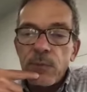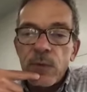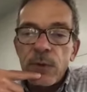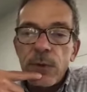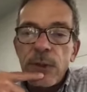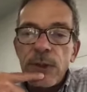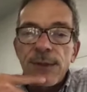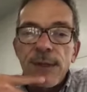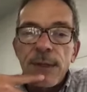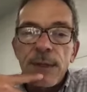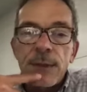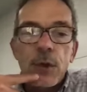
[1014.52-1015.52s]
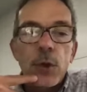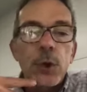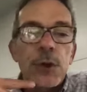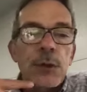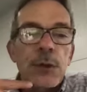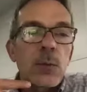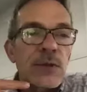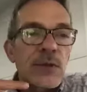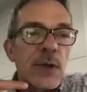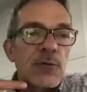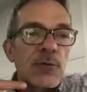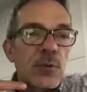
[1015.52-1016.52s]
they're inundated currently with
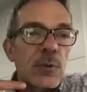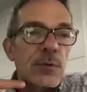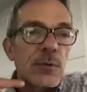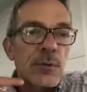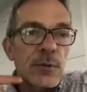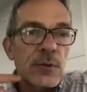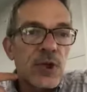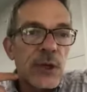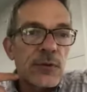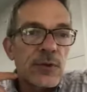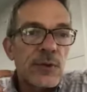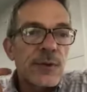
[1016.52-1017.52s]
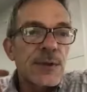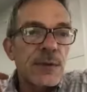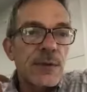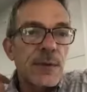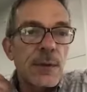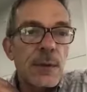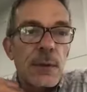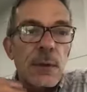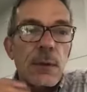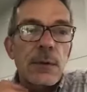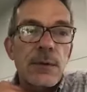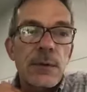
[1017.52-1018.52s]
schedule changes and
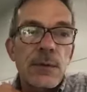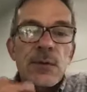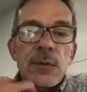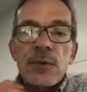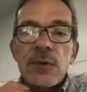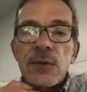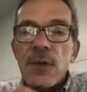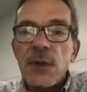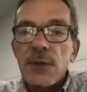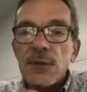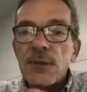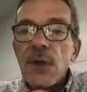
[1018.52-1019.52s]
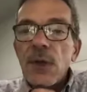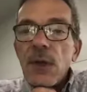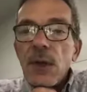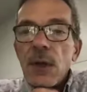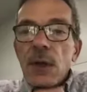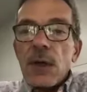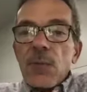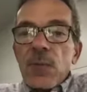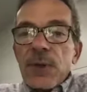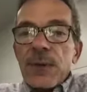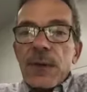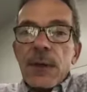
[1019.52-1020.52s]
all of those sorts of things,
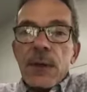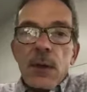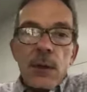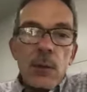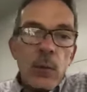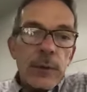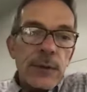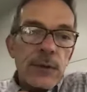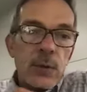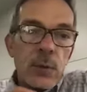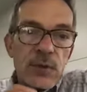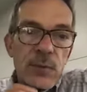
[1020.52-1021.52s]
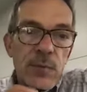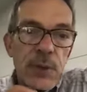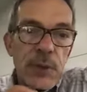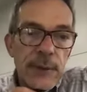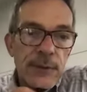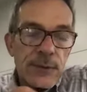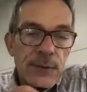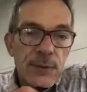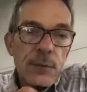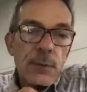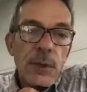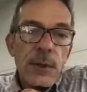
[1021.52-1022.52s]
but they are working towards a plan
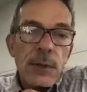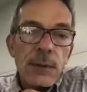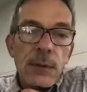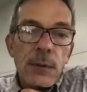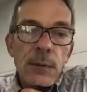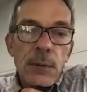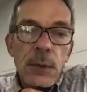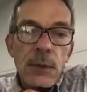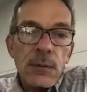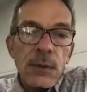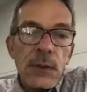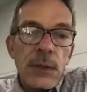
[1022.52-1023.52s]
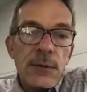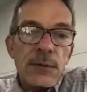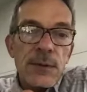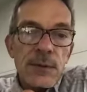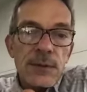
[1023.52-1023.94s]
to get out to